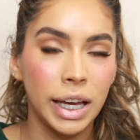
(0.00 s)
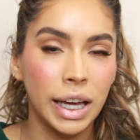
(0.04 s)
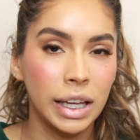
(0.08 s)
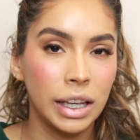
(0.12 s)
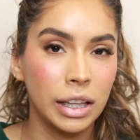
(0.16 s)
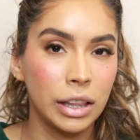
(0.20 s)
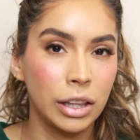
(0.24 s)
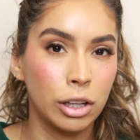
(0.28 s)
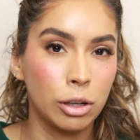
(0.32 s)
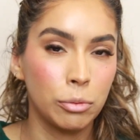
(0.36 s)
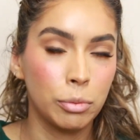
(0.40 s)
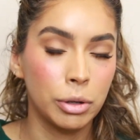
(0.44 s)

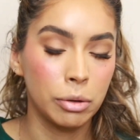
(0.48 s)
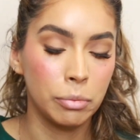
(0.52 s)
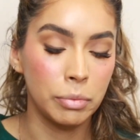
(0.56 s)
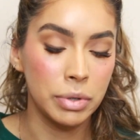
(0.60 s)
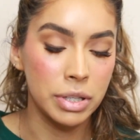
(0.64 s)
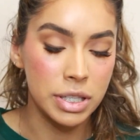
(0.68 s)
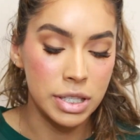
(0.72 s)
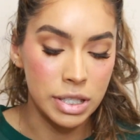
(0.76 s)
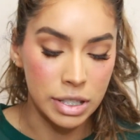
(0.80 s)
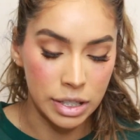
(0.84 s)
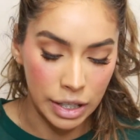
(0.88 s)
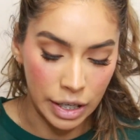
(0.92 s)
add a little bit of
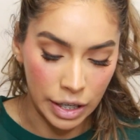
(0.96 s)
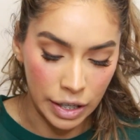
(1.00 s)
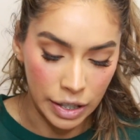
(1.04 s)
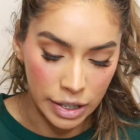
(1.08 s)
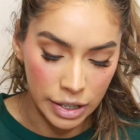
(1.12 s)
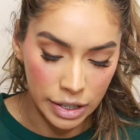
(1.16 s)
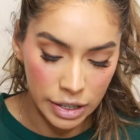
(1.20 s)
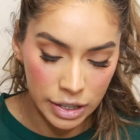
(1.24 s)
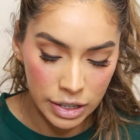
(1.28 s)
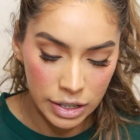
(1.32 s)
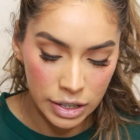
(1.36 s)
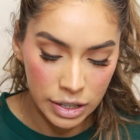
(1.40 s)

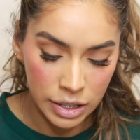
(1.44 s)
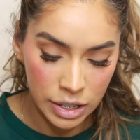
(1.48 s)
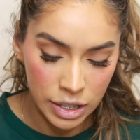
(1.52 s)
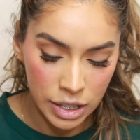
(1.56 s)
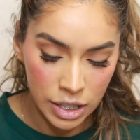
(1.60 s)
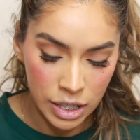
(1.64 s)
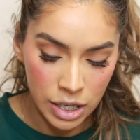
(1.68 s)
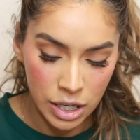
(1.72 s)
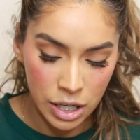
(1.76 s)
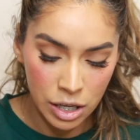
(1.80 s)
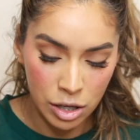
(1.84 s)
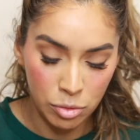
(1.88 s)
mascara,
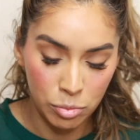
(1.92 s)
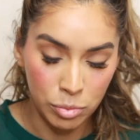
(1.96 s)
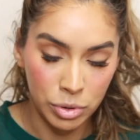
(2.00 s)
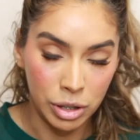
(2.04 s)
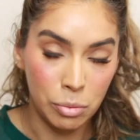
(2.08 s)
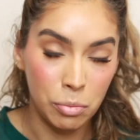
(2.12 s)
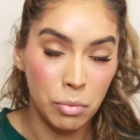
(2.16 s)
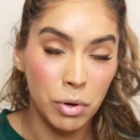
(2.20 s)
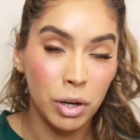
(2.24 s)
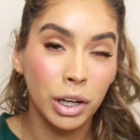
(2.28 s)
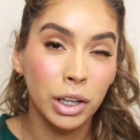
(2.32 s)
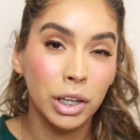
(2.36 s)
but
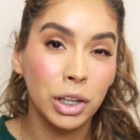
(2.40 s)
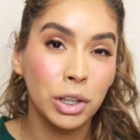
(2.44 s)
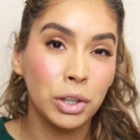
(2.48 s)
I'm not going